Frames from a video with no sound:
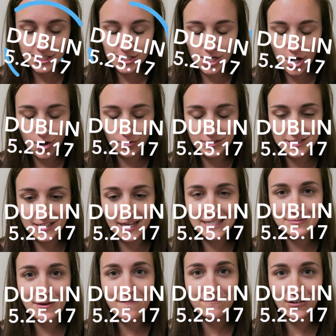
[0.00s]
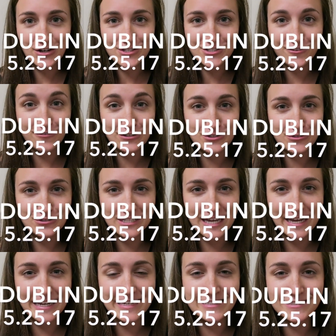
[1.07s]
So today is my first official
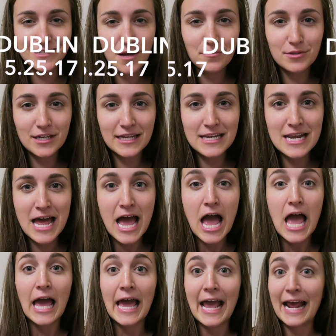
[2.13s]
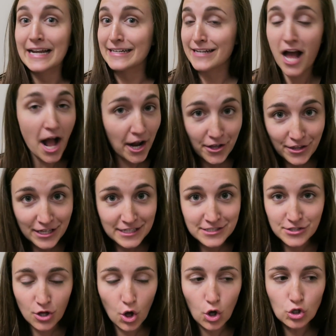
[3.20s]
day in Dublin and in
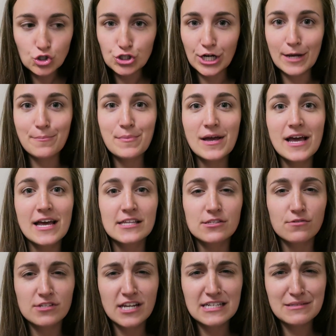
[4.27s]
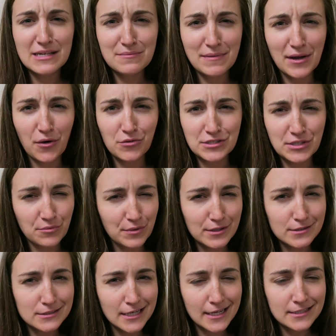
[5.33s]
Ireland, the whole trip. So today's like my only
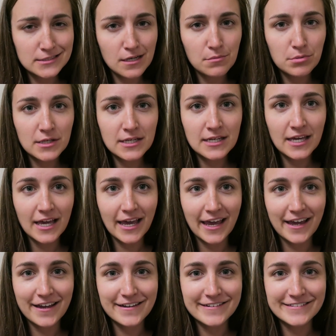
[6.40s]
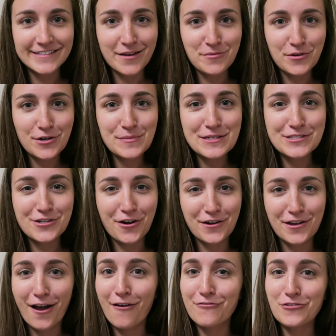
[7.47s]
real day in Dublin and I'm gonna be
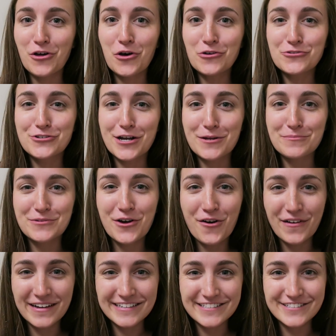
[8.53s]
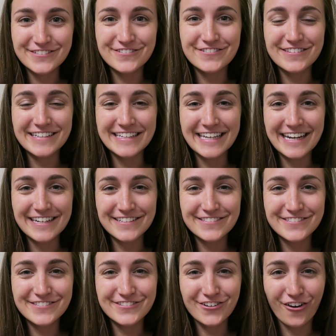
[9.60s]
starting off the whole trip going to the
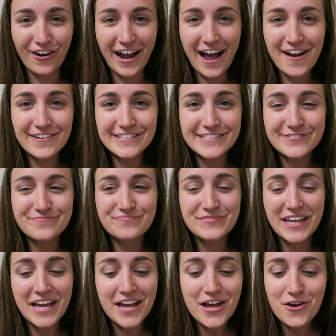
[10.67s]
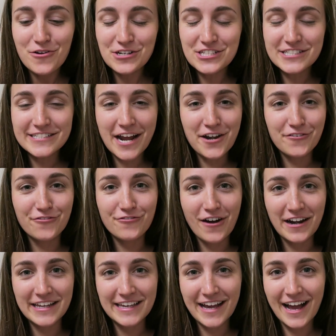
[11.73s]
Guinness Storehouse which is kind of
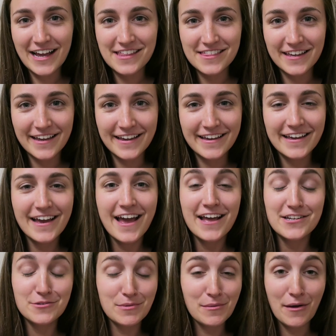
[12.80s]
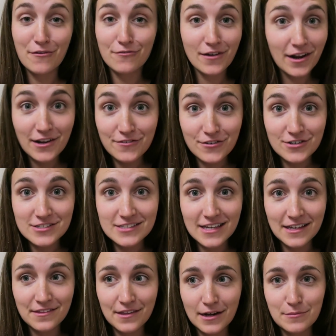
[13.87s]
funny, I think, to be my very first
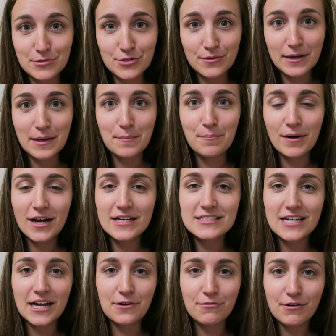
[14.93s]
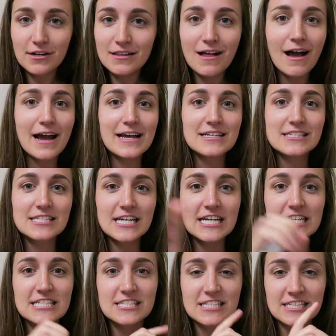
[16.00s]
thing that I'm doing, but I realized
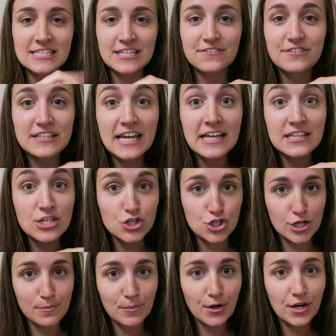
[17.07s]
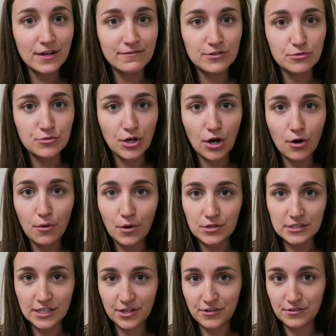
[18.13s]
it is significantly cheaper if you go
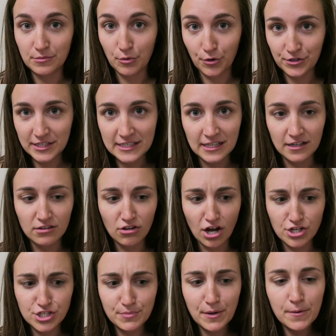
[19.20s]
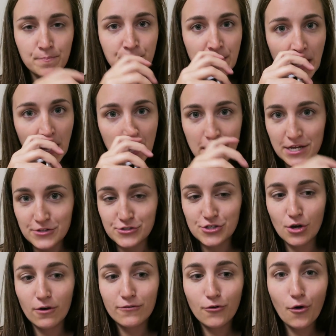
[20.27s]
earlier in the morning, like a lot cheaper. And
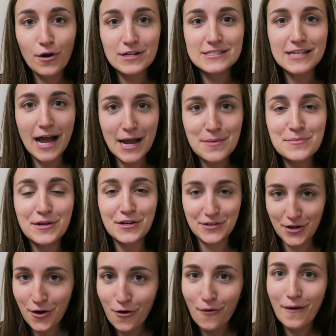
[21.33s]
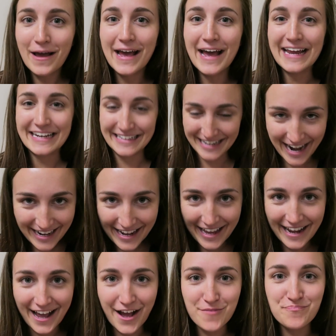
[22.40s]
so, of course, I am gonna go at 9
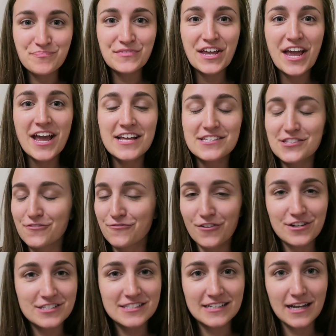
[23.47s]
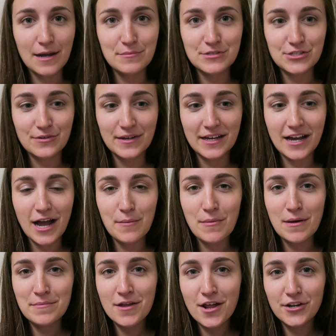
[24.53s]
a.m. It's the first thing I'm doing. Um,
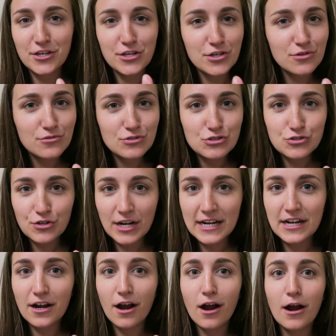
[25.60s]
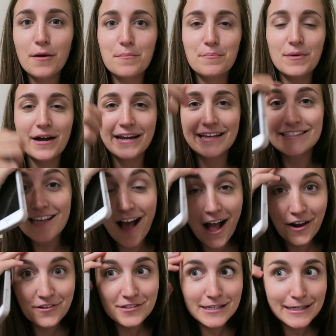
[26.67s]
I'm not a huge drinker, but it's
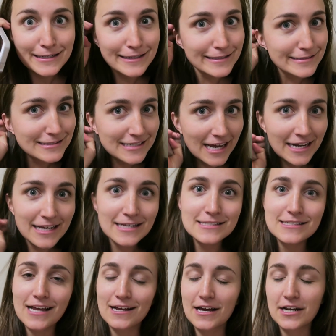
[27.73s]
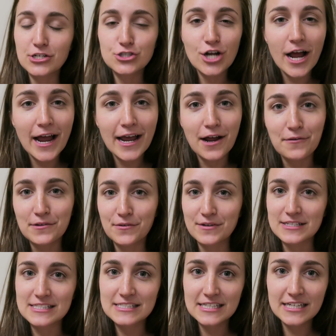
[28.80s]
Ireland, it's Guinness, I gotta try it, I really
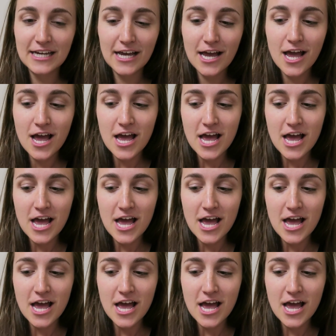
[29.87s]
wanna see it.